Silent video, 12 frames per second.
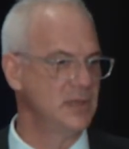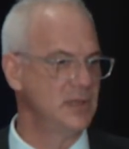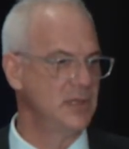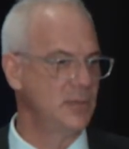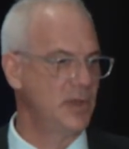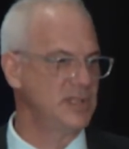
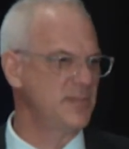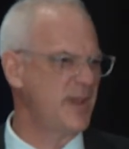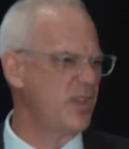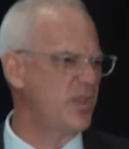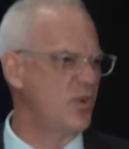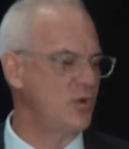But it's
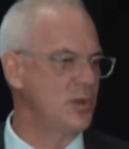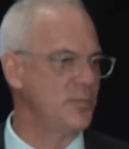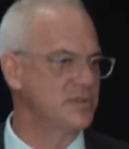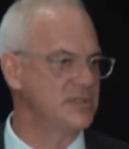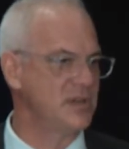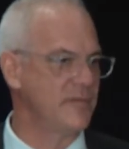about
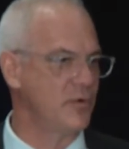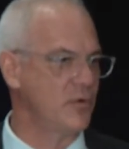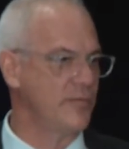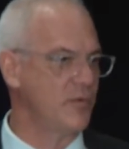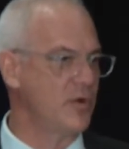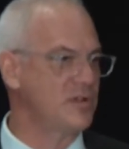30% of our
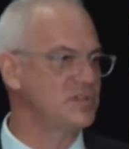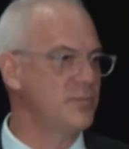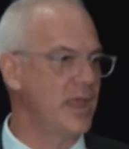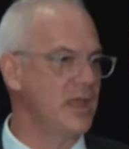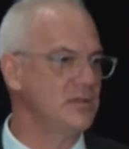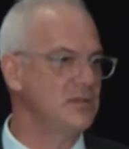overall
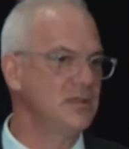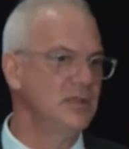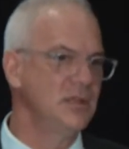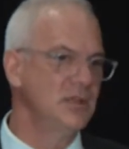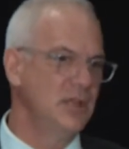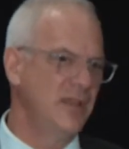spend.
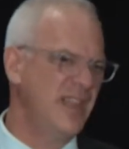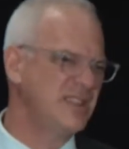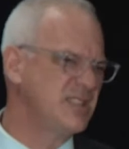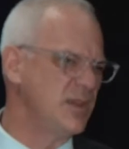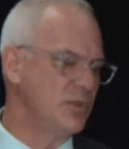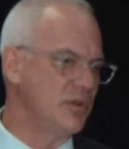And that's
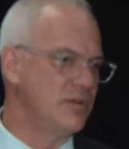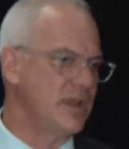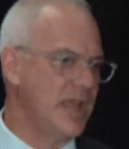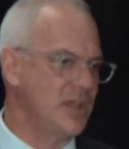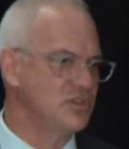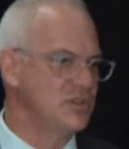similar
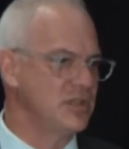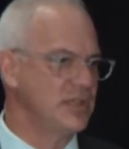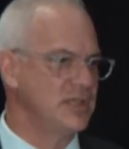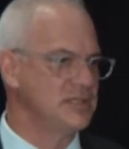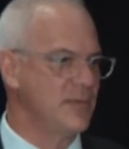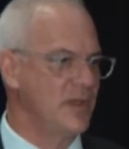nationally.
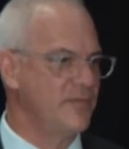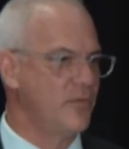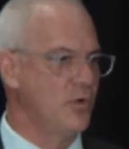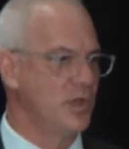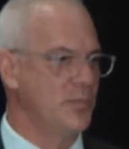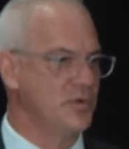It's about
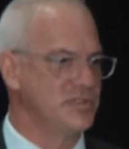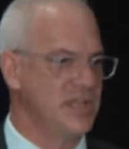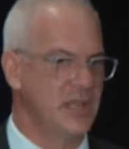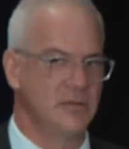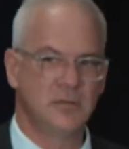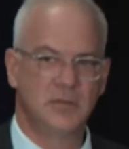
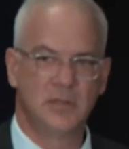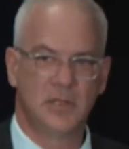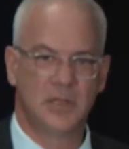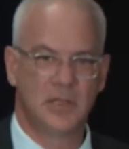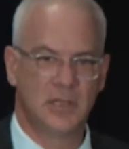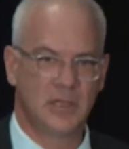40%
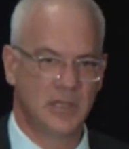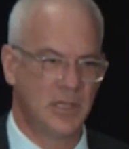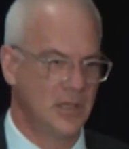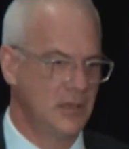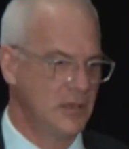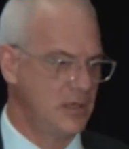
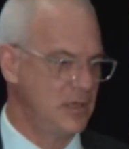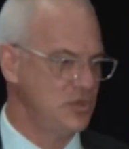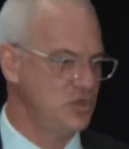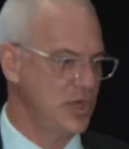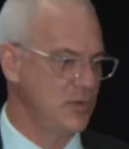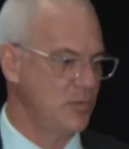in
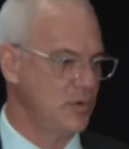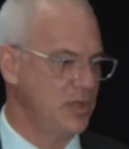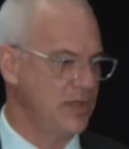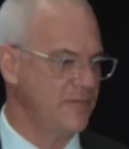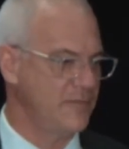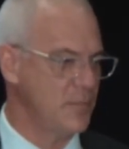general
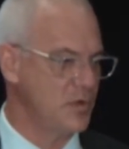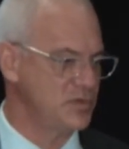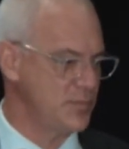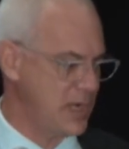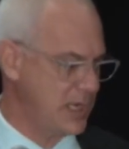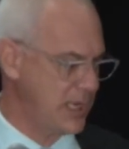of most
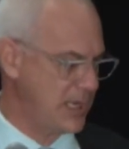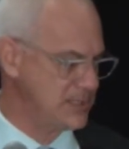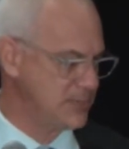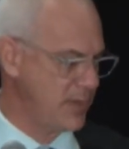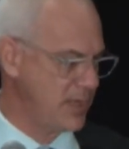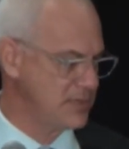Medicaid
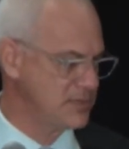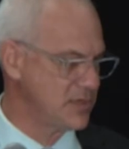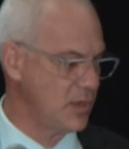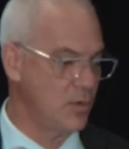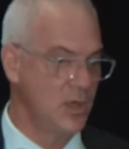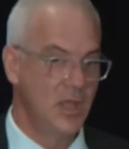spend.
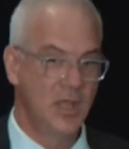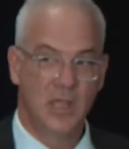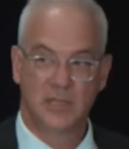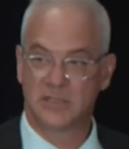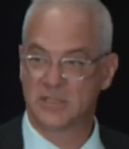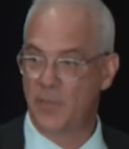So
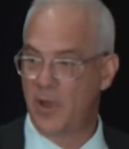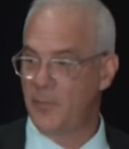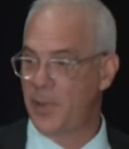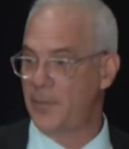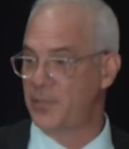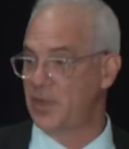it's a small
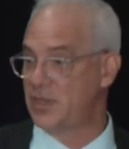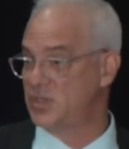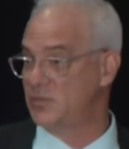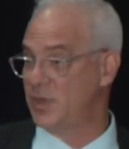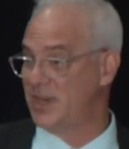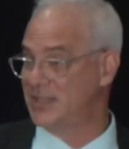
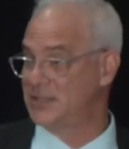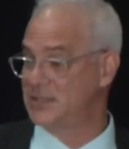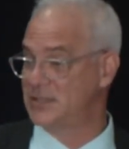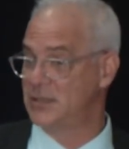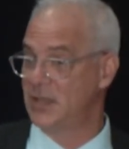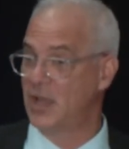population, but
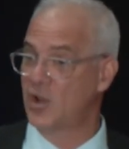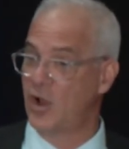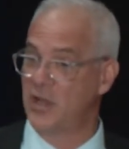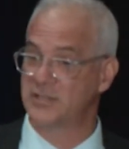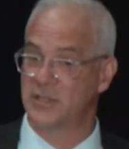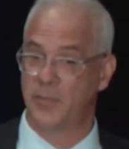it's a
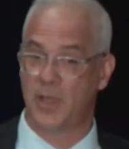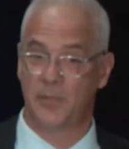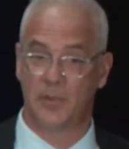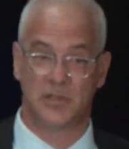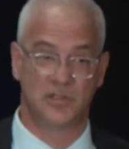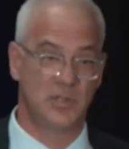costly
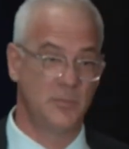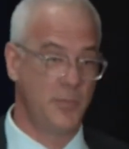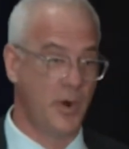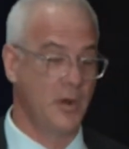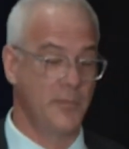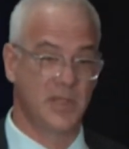population, in
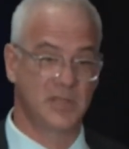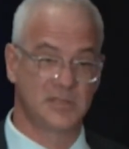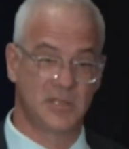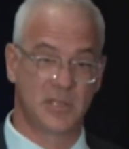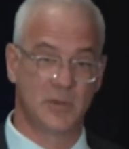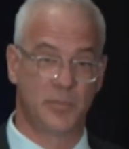part because of
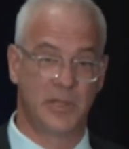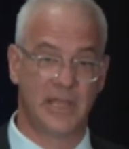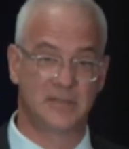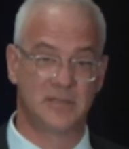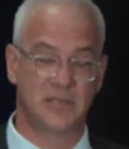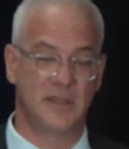the
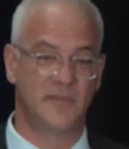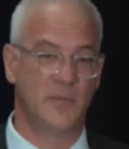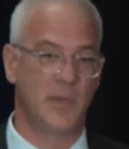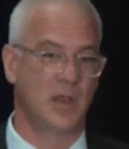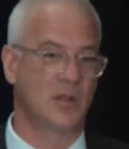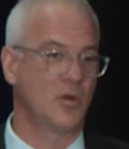complexity of the
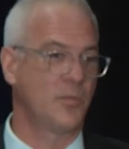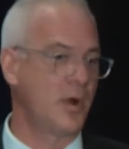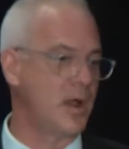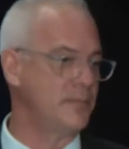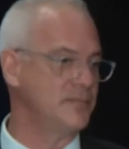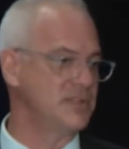medical
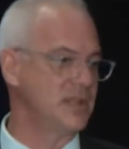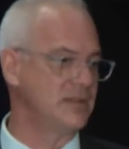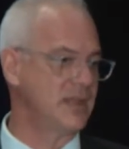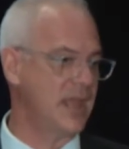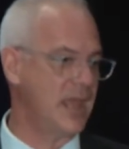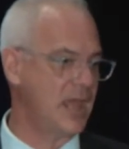problems that
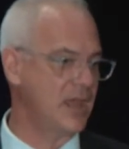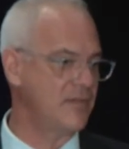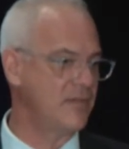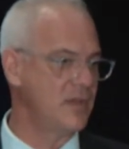they have.